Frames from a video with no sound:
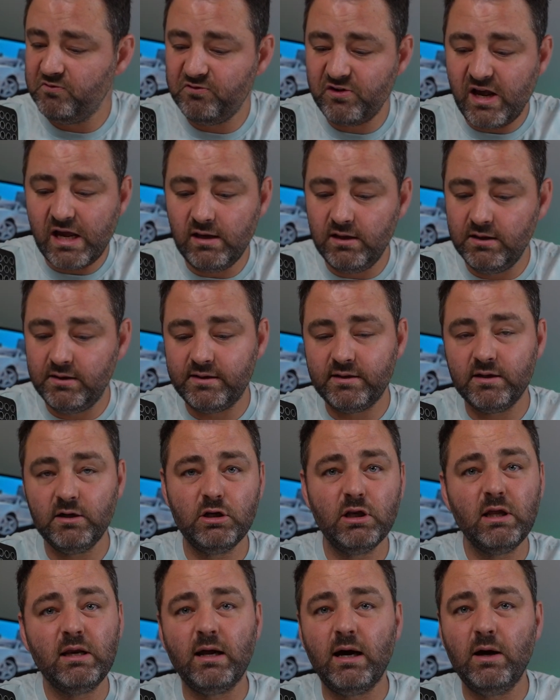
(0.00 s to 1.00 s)
fairly
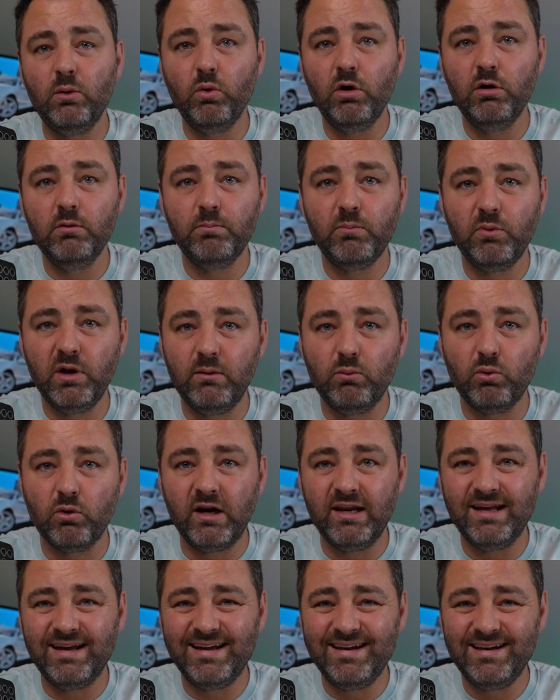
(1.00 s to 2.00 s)
certain I won't be
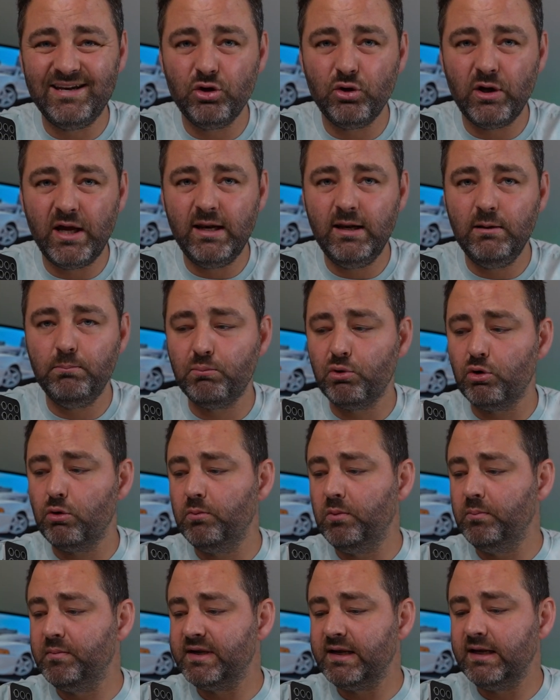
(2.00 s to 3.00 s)
running into any
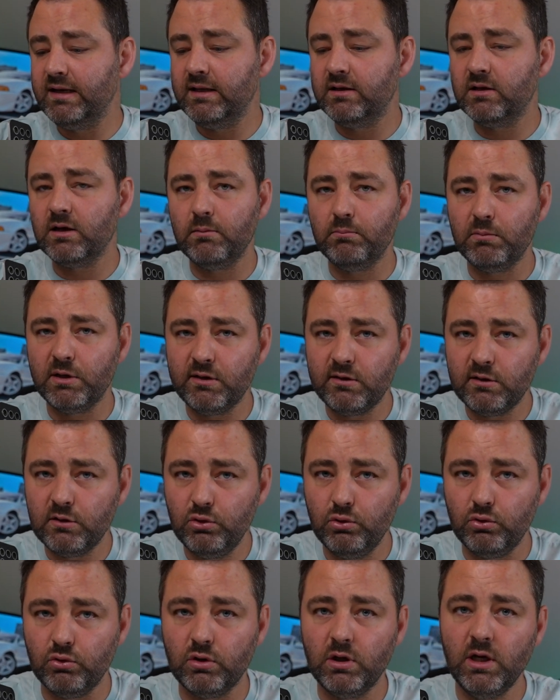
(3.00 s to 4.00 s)
problems anytime
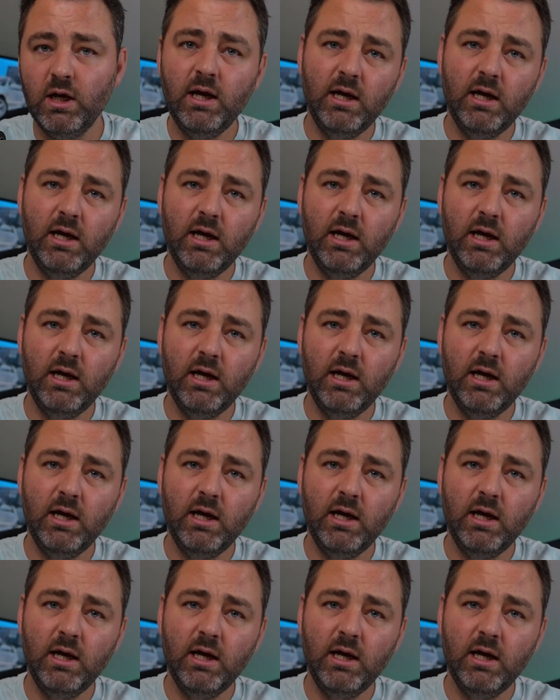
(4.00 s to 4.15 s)
soon.